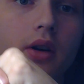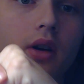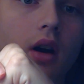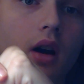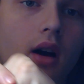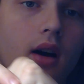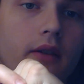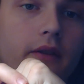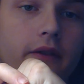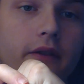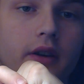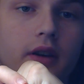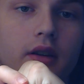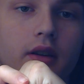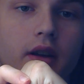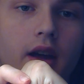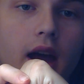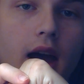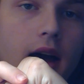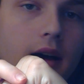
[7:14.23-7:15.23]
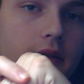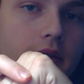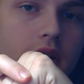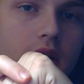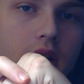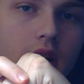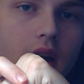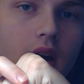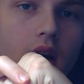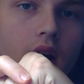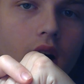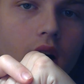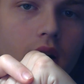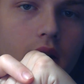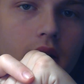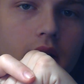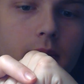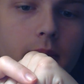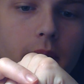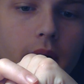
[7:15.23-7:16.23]
confident having it
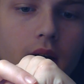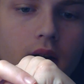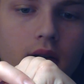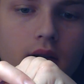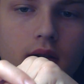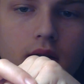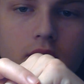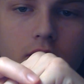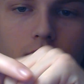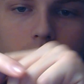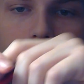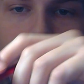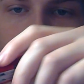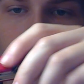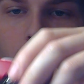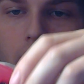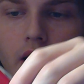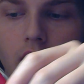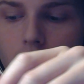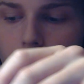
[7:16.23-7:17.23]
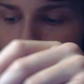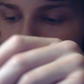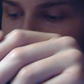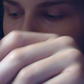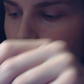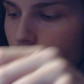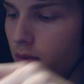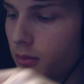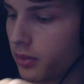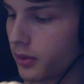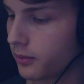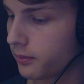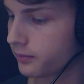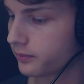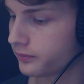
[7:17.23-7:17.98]
on a belt loop than out in the open.